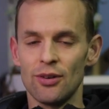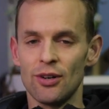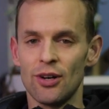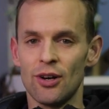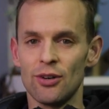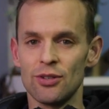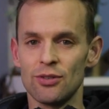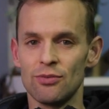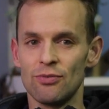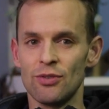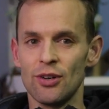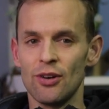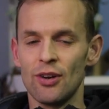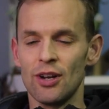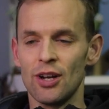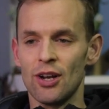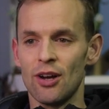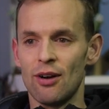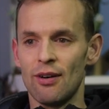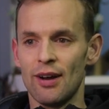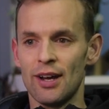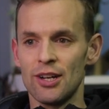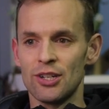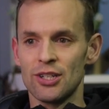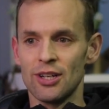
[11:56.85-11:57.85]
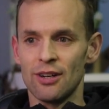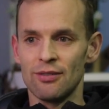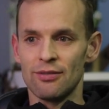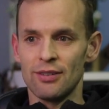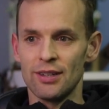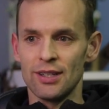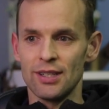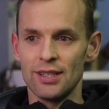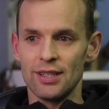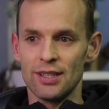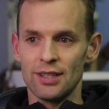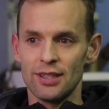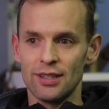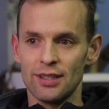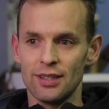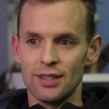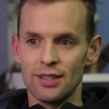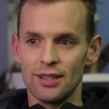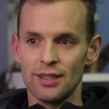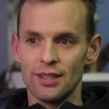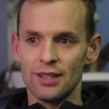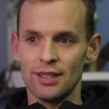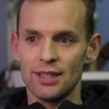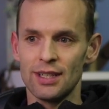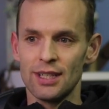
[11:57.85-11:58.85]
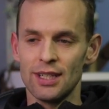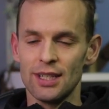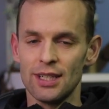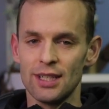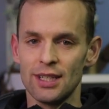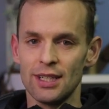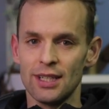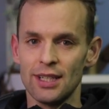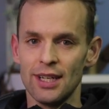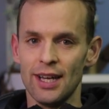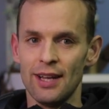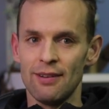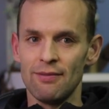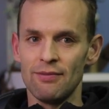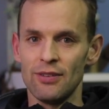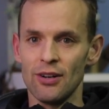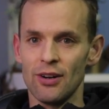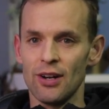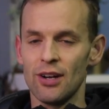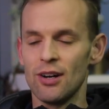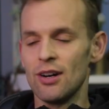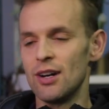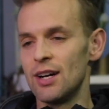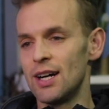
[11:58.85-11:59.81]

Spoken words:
I was very low HRV and very high